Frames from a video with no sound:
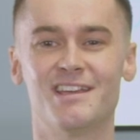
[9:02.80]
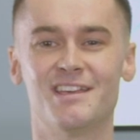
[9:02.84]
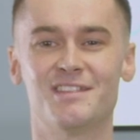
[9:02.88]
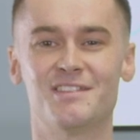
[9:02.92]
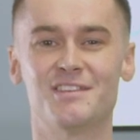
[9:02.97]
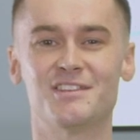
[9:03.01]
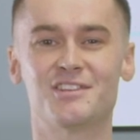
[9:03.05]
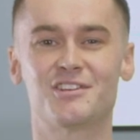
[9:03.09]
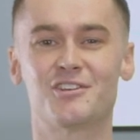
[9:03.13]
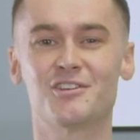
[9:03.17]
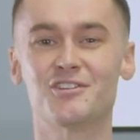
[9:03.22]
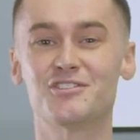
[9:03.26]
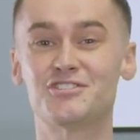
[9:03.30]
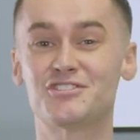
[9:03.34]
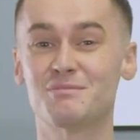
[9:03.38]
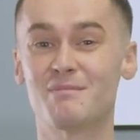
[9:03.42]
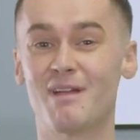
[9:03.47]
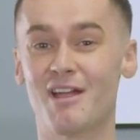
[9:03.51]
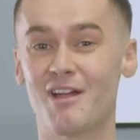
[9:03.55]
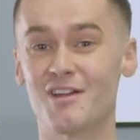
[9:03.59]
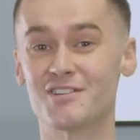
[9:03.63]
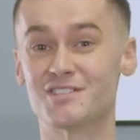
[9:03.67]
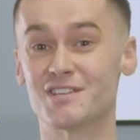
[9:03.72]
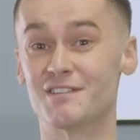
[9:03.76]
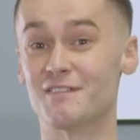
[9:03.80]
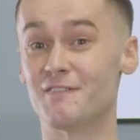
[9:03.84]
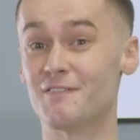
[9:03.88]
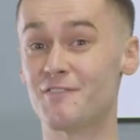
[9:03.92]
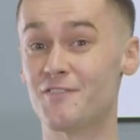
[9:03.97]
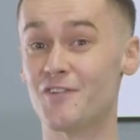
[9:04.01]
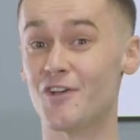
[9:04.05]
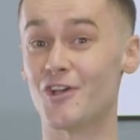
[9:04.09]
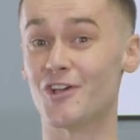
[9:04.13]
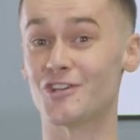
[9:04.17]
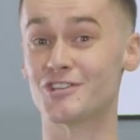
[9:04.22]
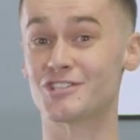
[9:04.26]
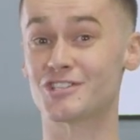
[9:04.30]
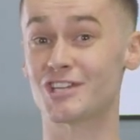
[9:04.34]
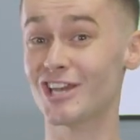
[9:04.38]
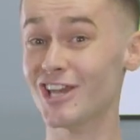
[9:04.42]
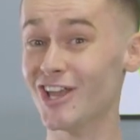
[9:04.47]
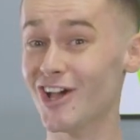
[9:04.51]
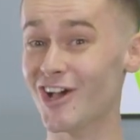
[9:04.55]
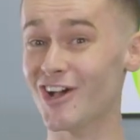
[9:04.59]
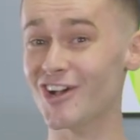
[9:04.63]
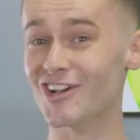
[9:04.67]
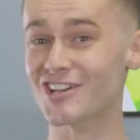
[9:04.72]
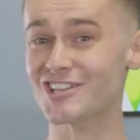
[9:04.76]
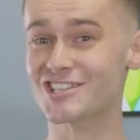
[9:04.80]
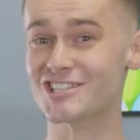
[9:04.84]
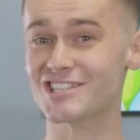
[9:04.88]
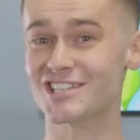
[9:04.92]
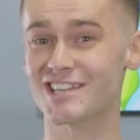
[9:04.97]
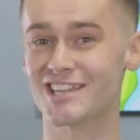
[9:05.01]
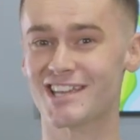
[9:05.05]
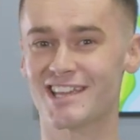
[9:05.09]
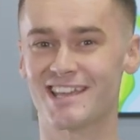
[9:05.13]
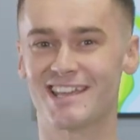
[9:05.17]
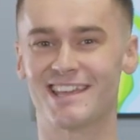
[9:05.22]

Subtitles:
The Good Samaritan first looked,